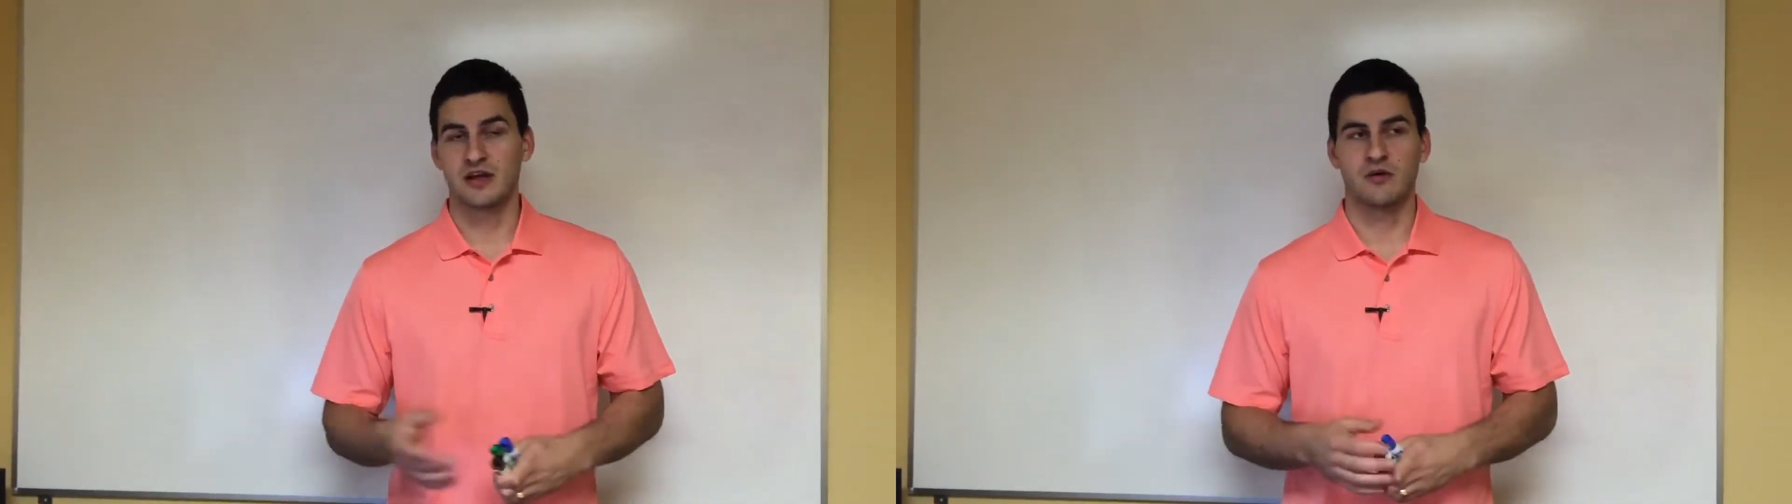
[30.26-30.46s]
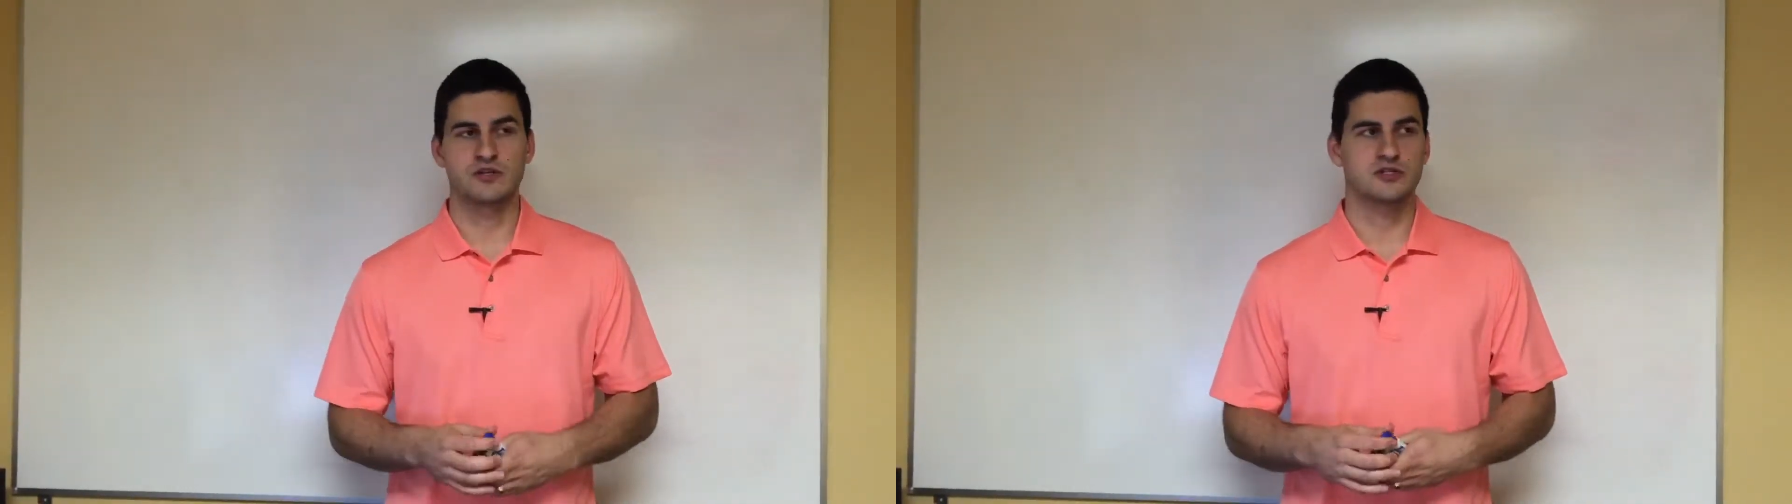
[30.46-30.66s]

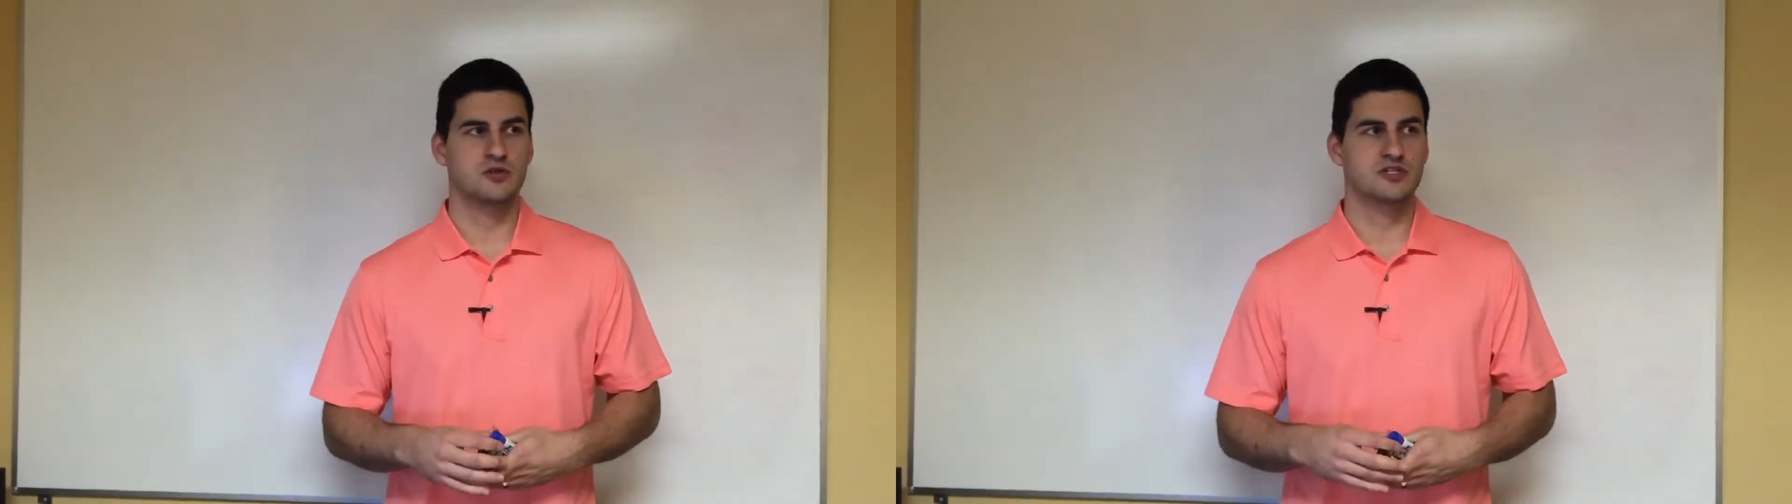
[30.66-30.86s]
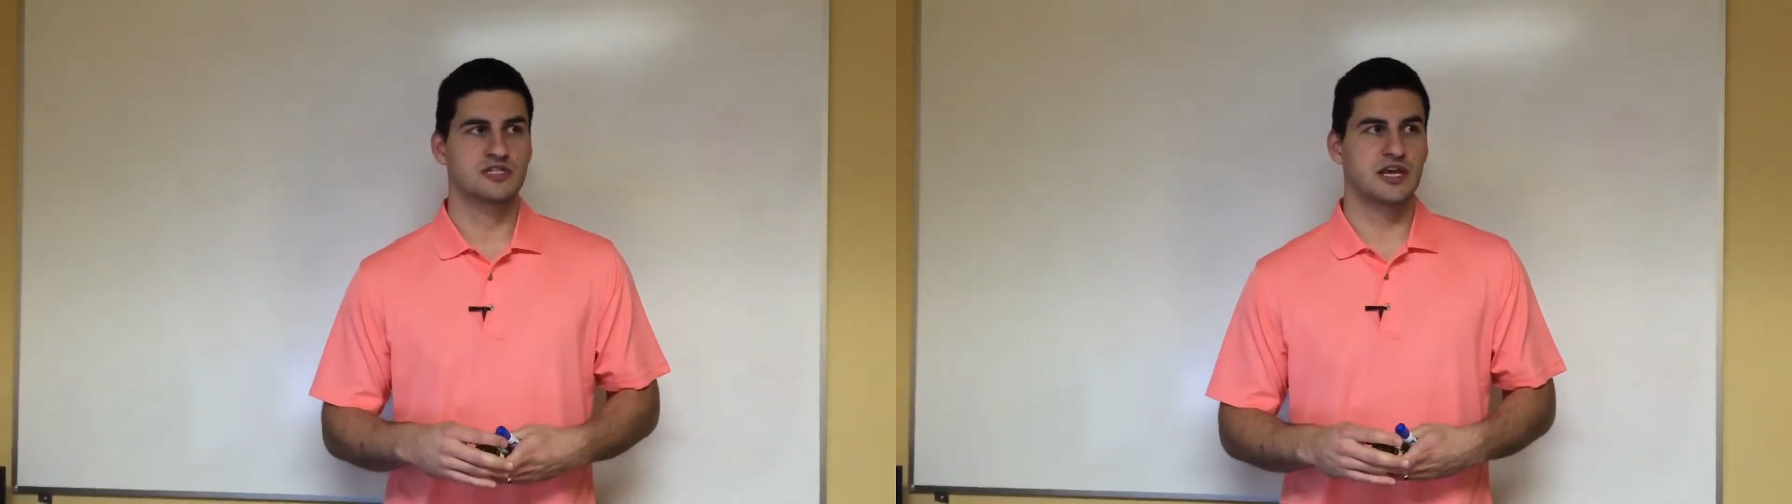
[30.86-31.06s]
What's the
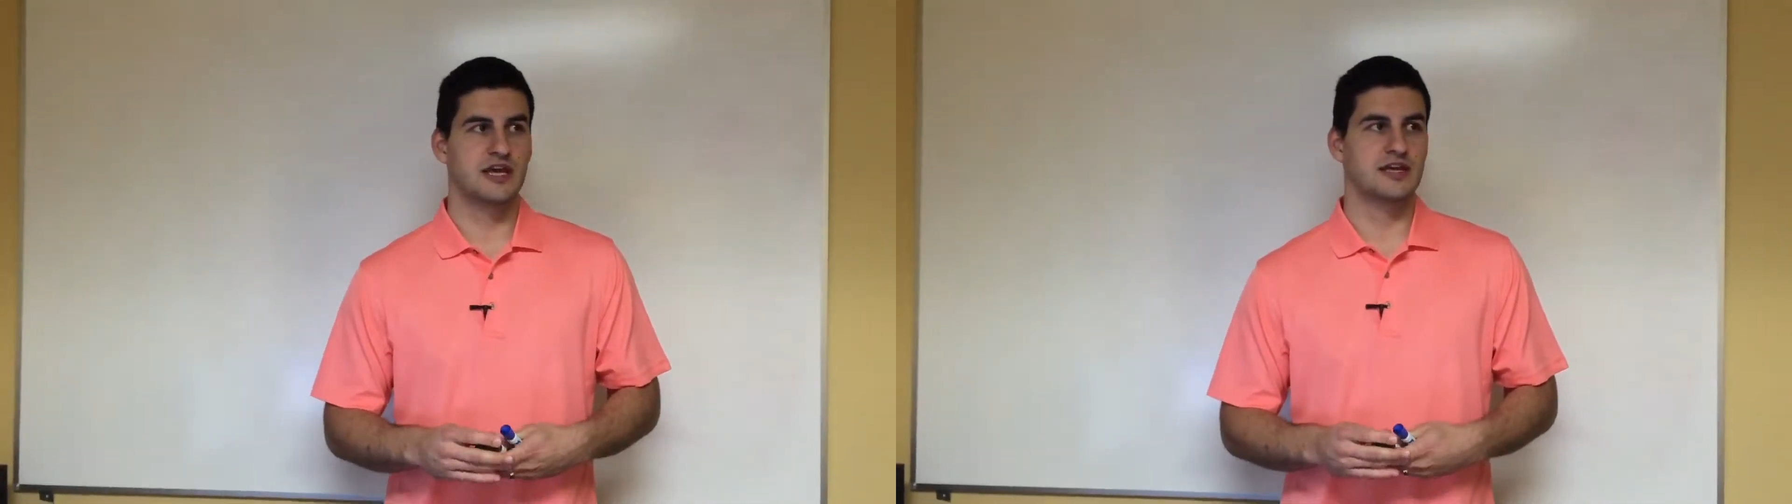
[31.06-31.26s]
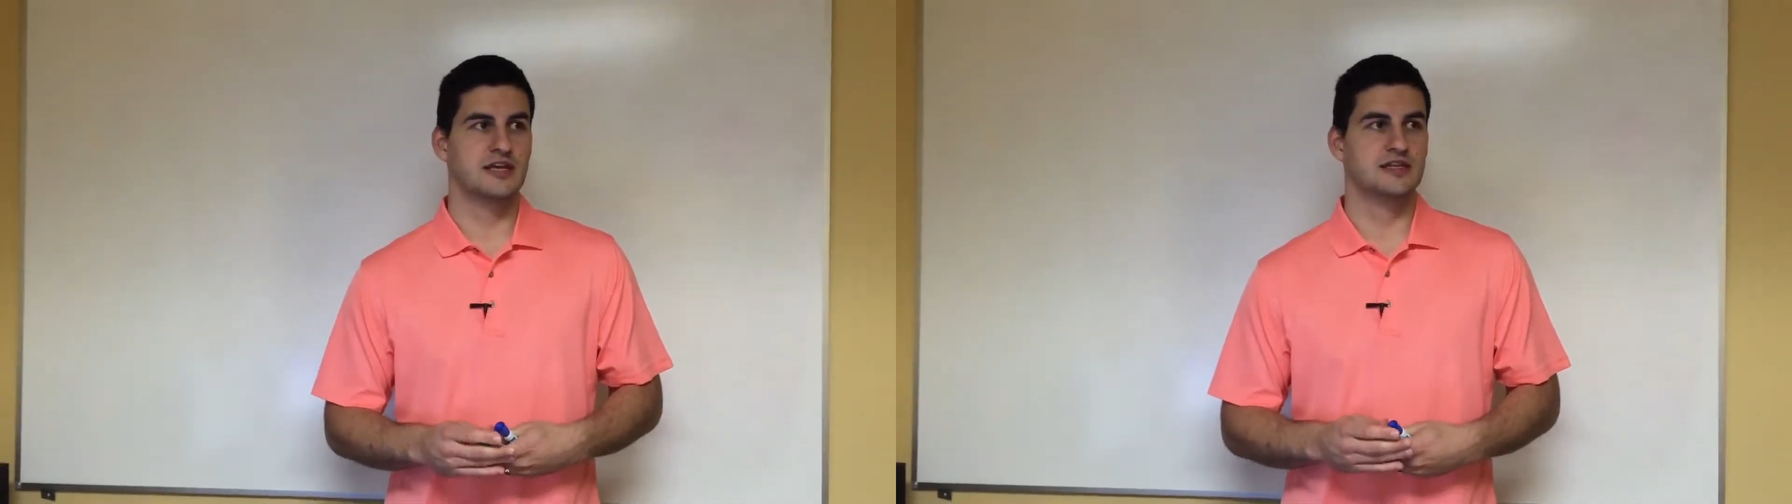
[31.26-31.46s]
old
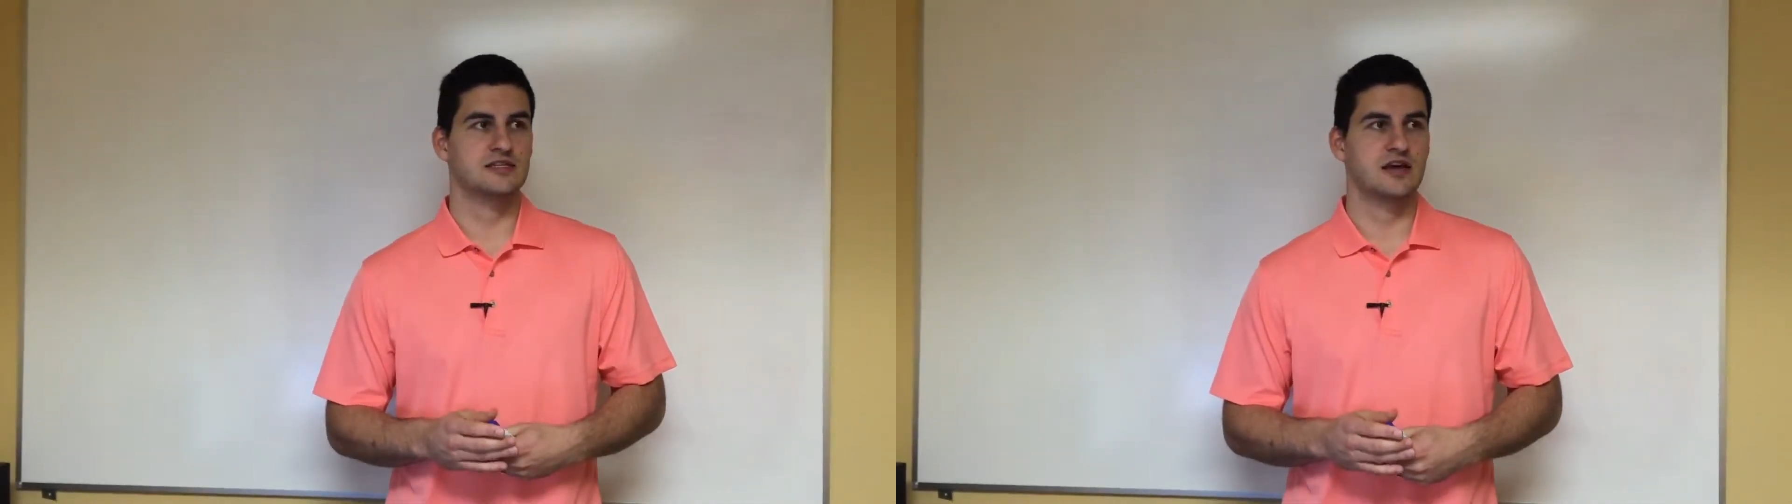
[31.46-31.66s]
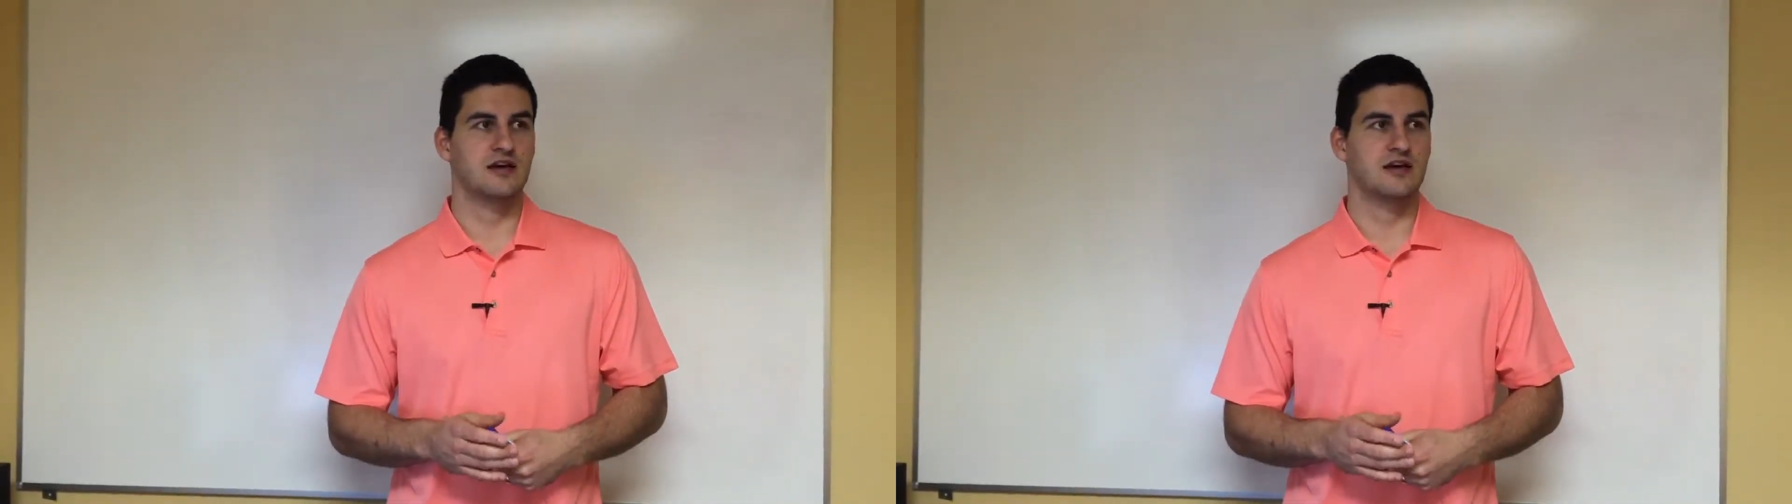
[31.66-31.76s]
saying is